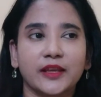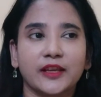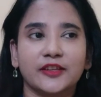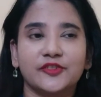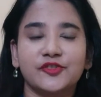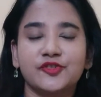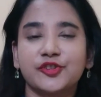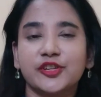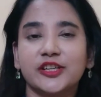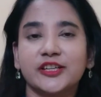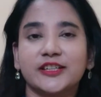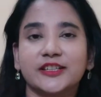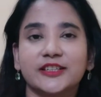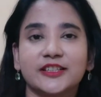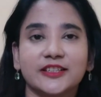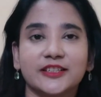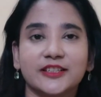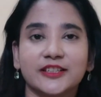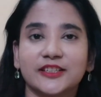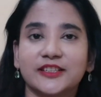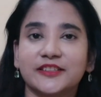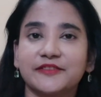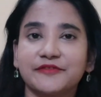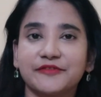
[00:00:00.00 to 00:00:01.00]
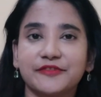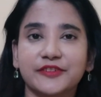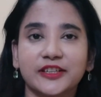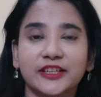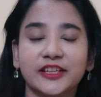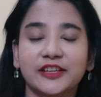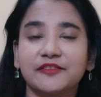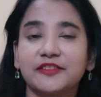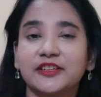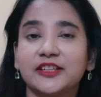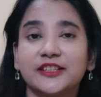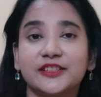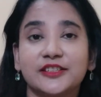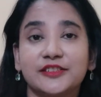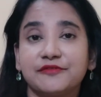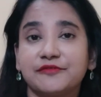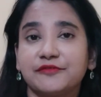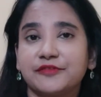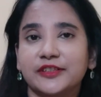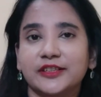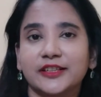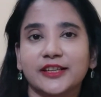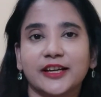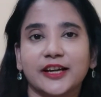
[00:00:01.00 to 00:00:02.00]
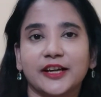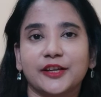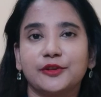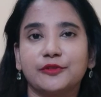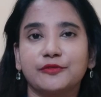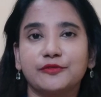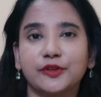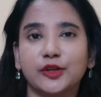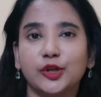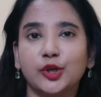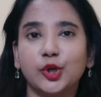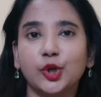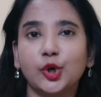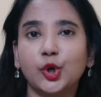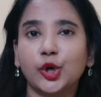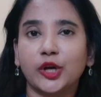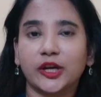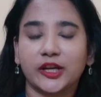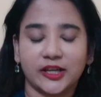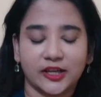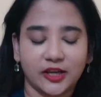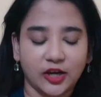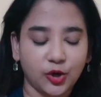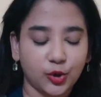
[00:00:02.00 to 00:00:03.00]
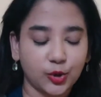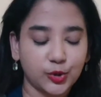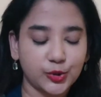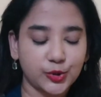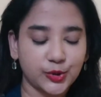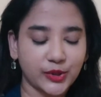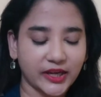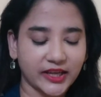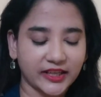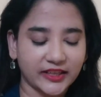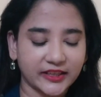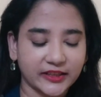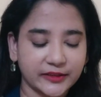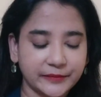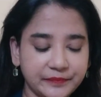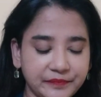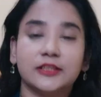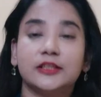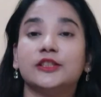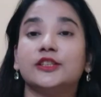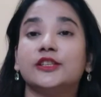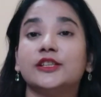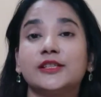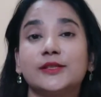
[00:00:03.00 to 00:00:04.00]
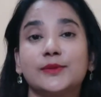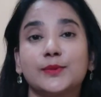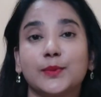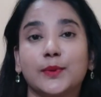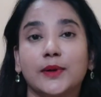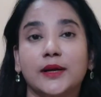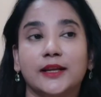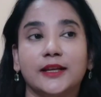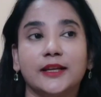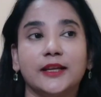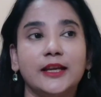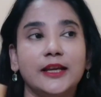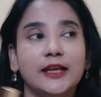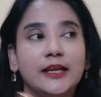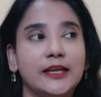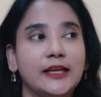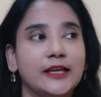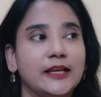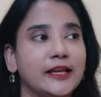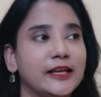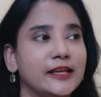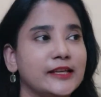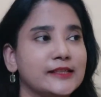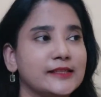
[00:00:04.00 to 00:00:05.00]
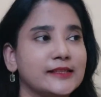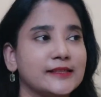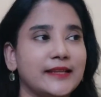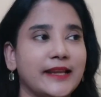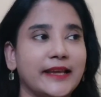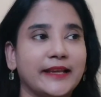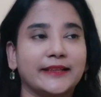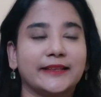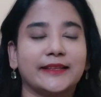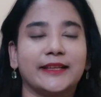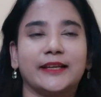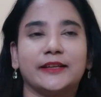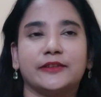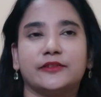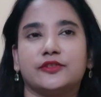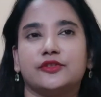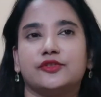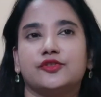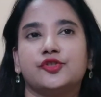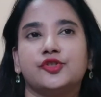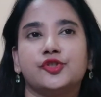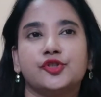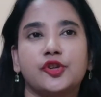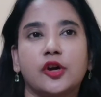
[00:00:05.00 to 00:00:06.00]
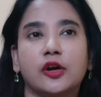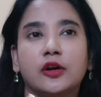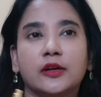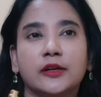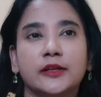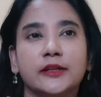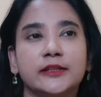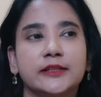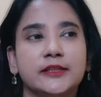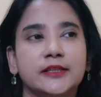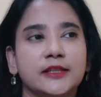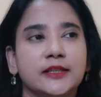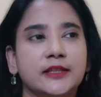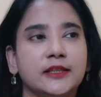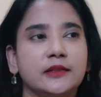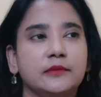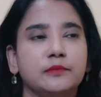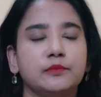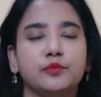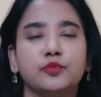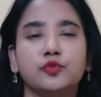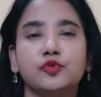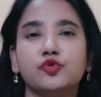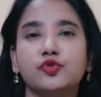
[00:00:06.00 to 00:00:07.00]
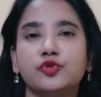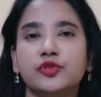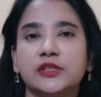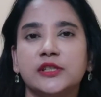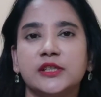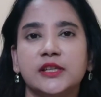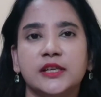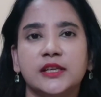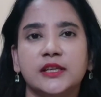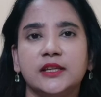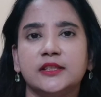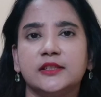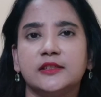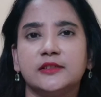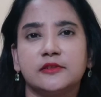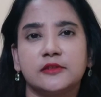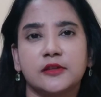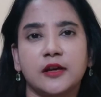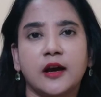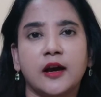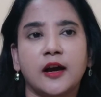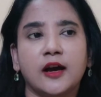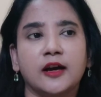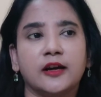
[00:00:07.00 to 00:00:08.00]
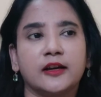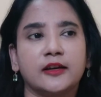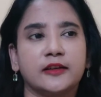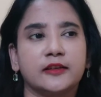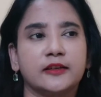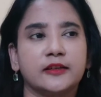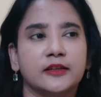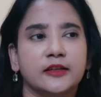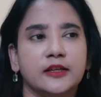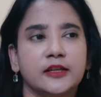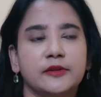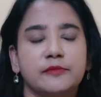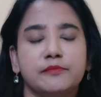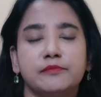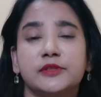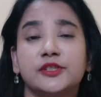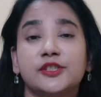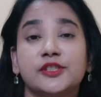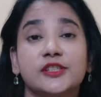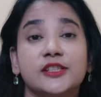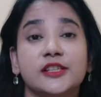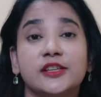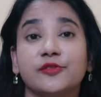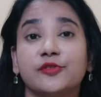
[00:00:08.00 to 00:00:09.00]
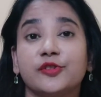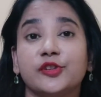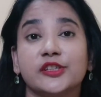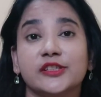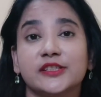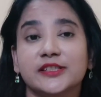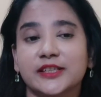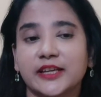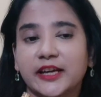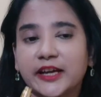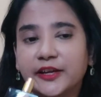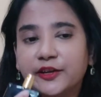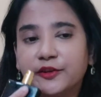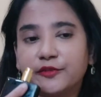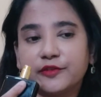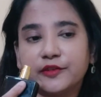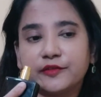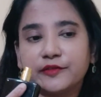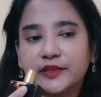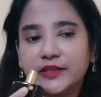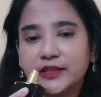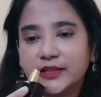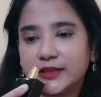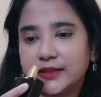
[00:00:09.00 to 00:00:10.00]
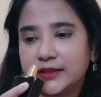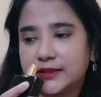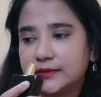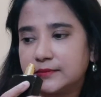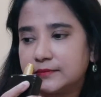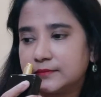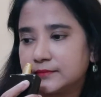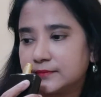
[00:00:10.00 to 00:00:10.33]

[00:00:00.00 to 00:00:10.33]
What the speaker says: treated in a different, given a different kind of a look altogether. This one is like that chocolatey, boozy, dark, mysterious kind of a vanilla,